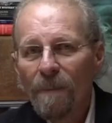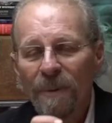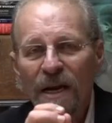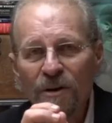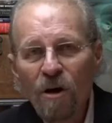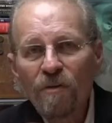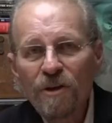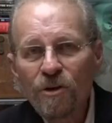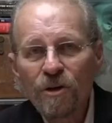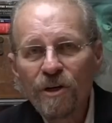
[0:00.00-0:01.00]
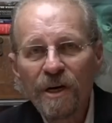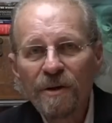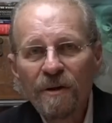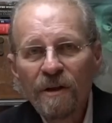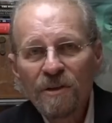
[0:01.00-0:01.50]
but I know that You're
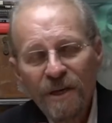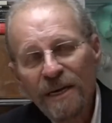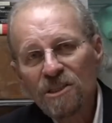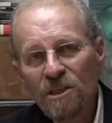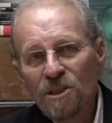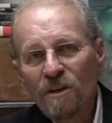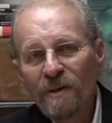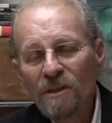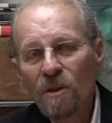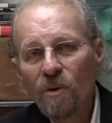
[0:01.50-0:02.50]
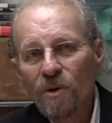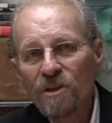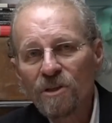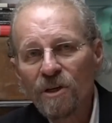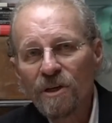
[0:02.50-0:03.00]
good. Taste and see that the Lord
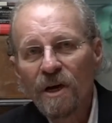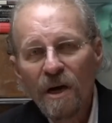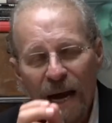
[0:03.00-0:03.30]
is good.